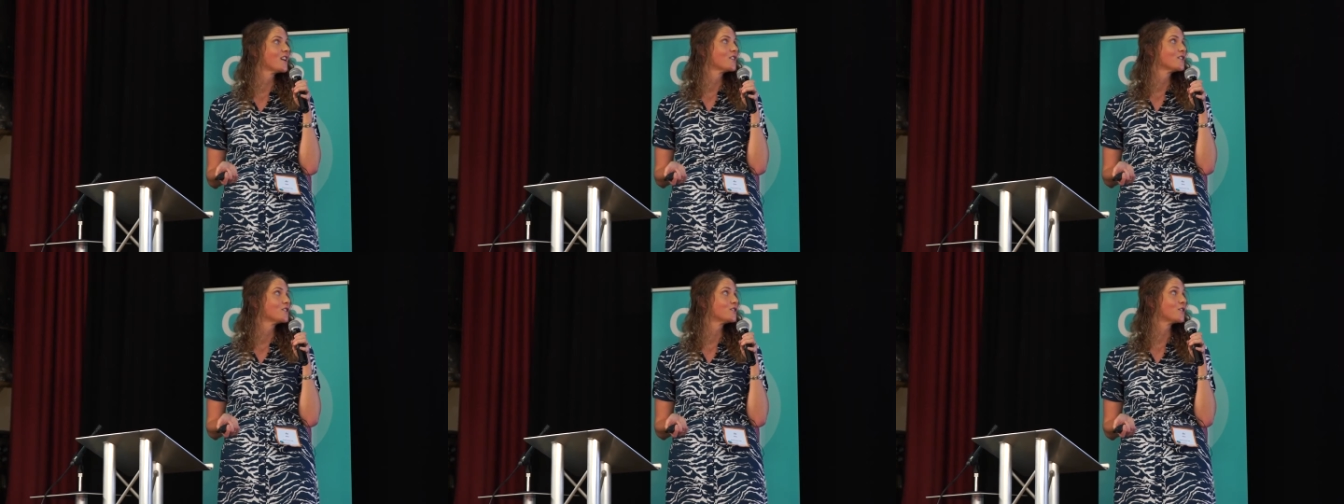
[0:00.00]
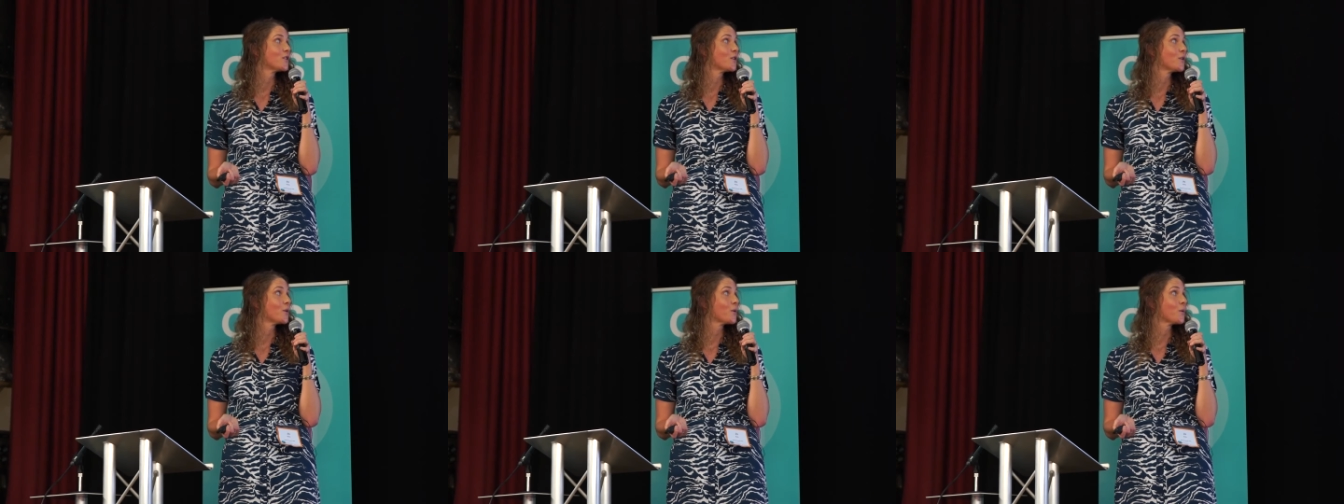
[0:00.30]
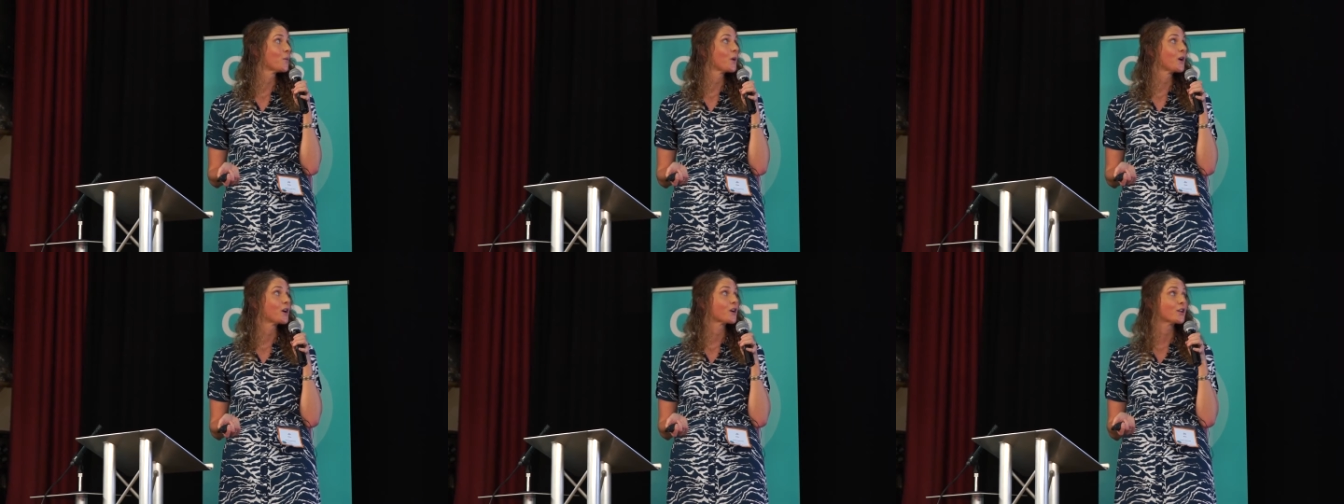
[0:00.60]
So
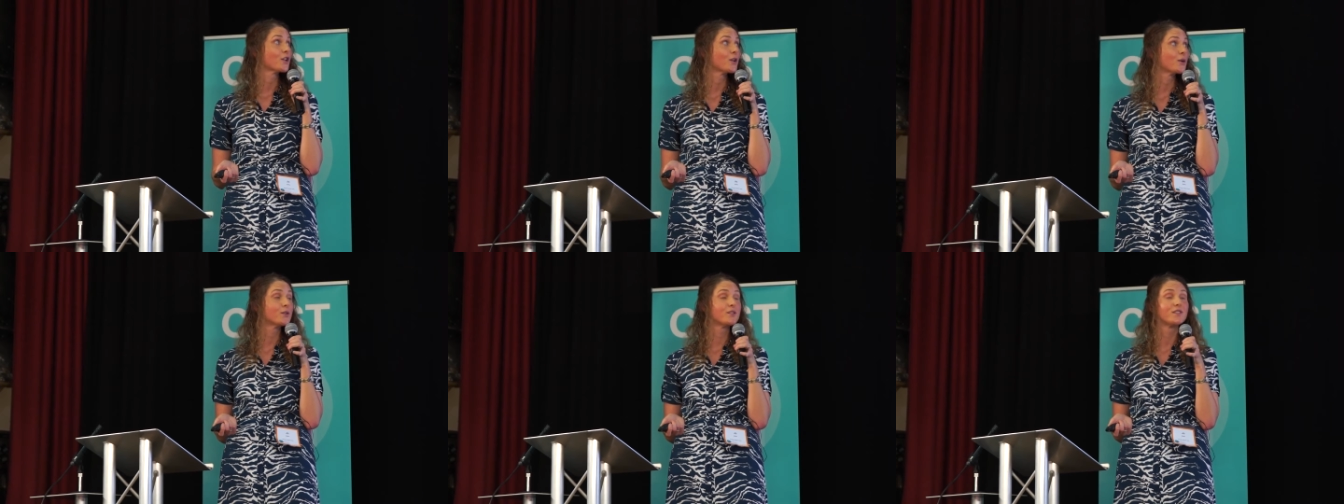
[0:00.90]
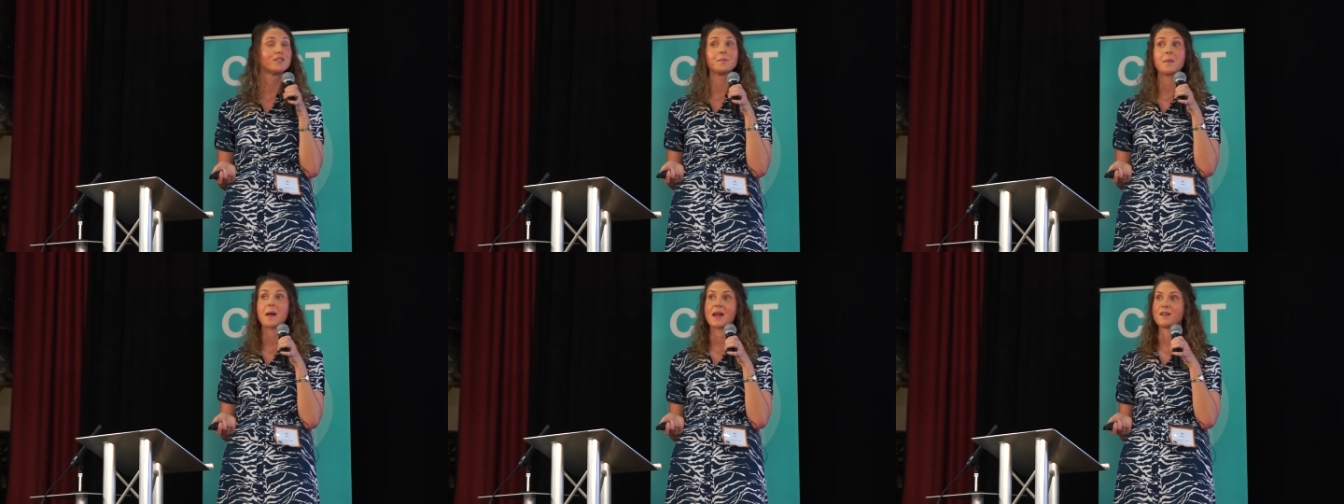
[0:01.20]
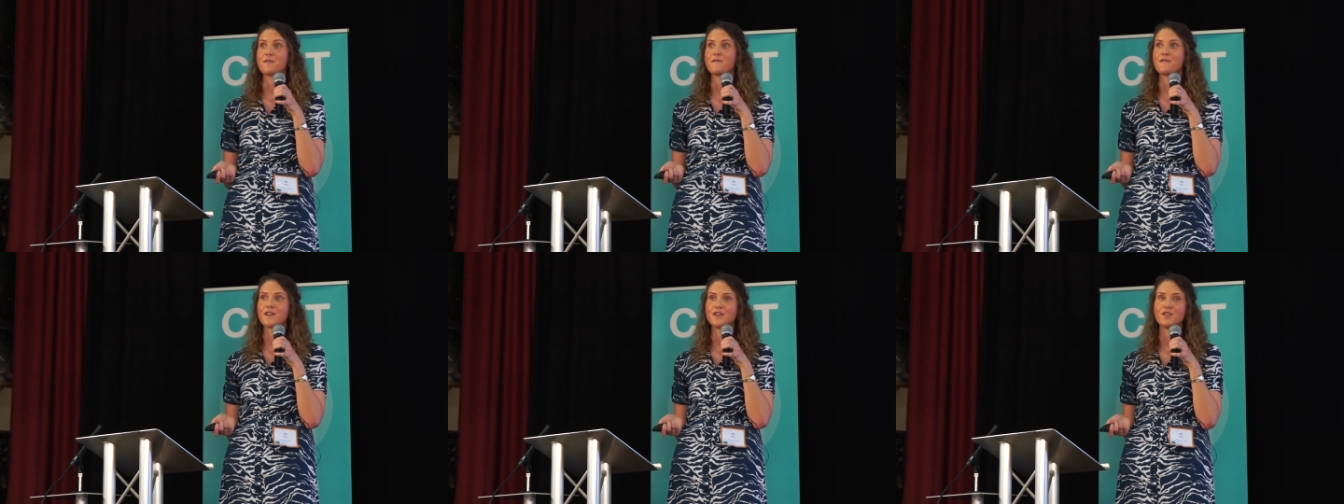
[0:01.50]
we're close to
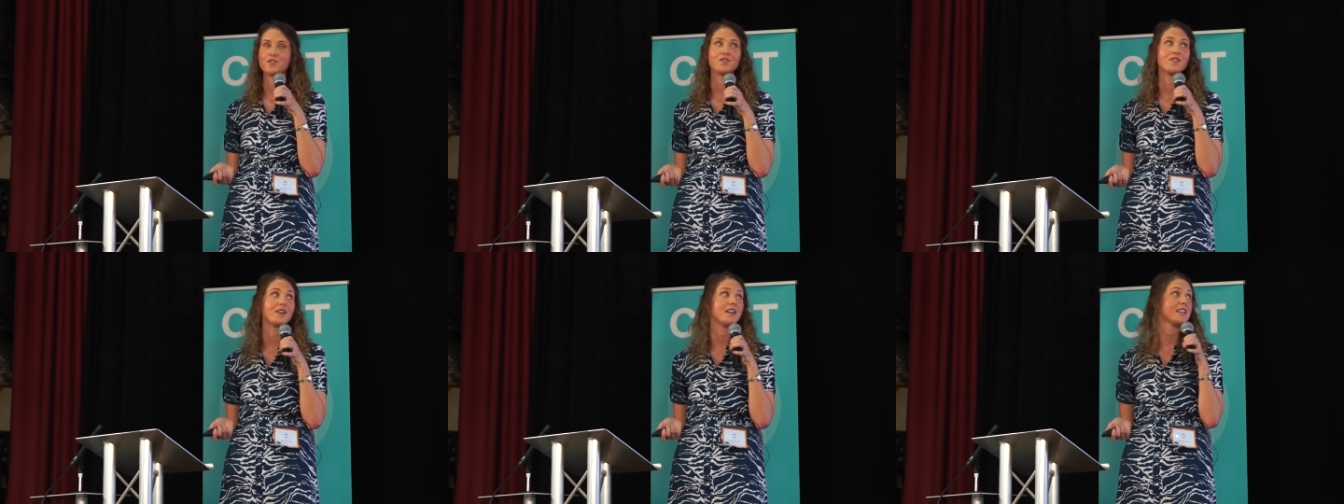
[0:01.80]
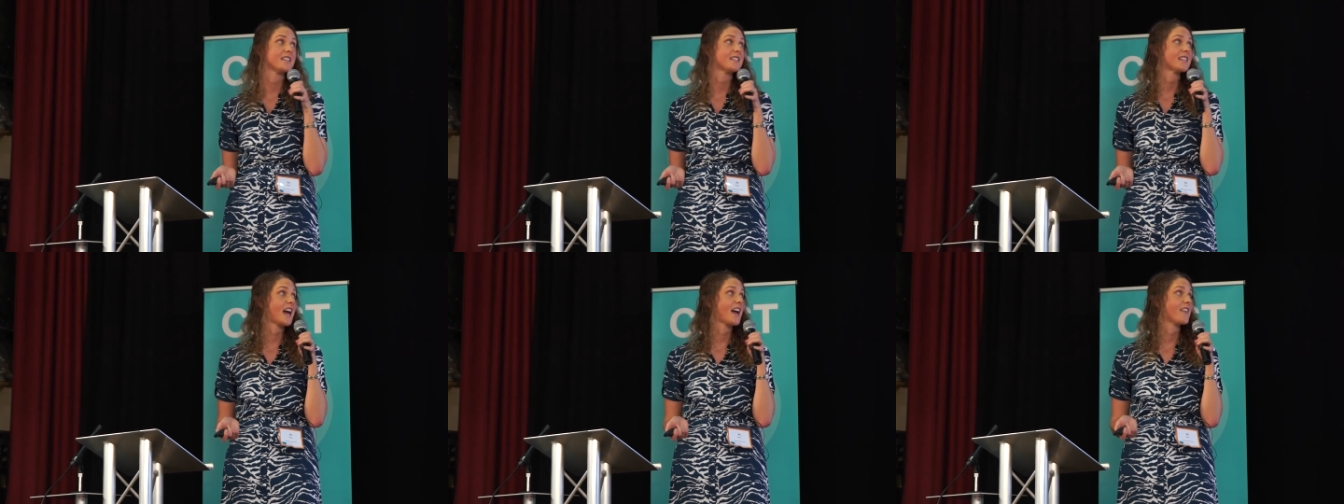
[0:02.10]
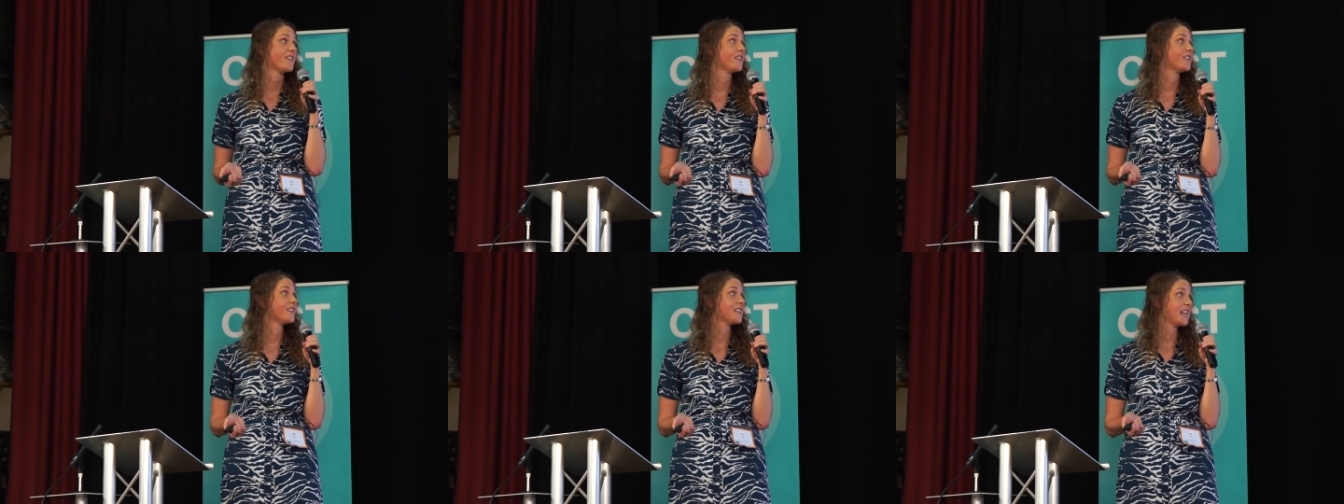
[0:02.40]
beneficiaries
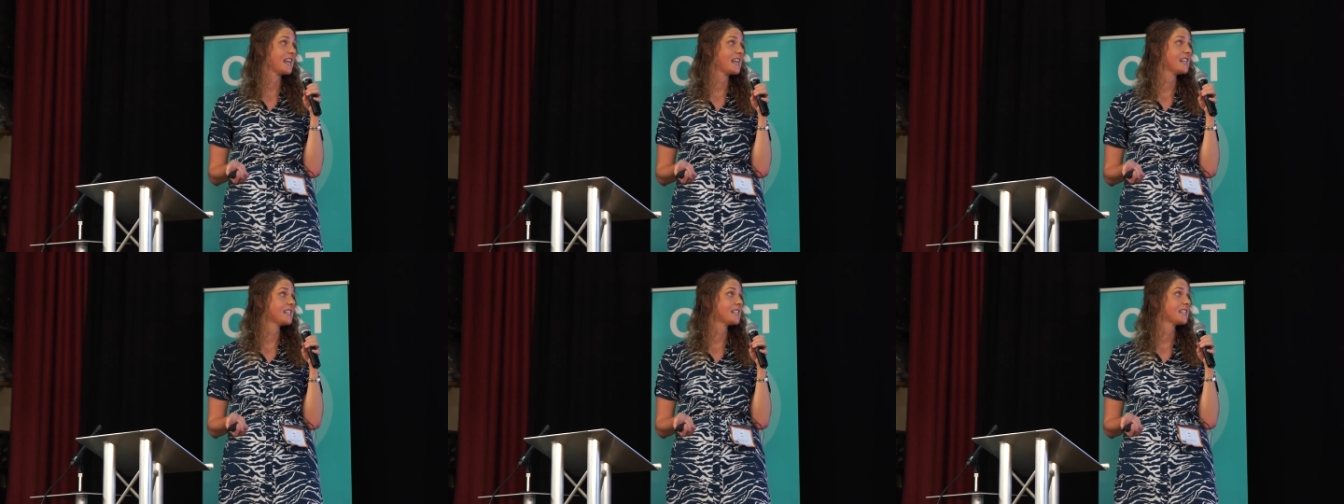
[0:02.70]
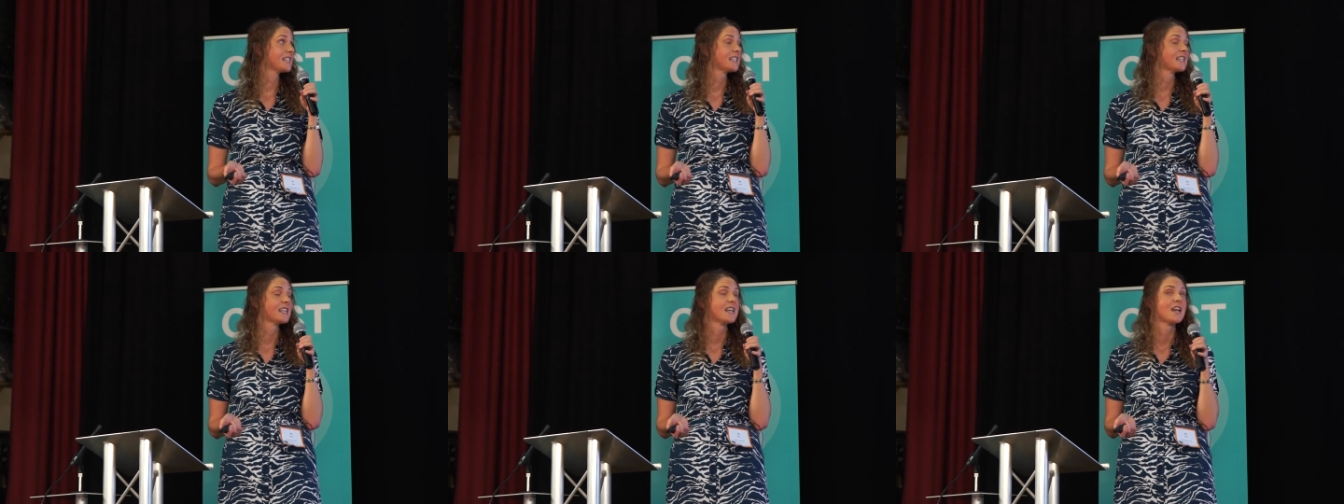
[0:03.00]
and their needs.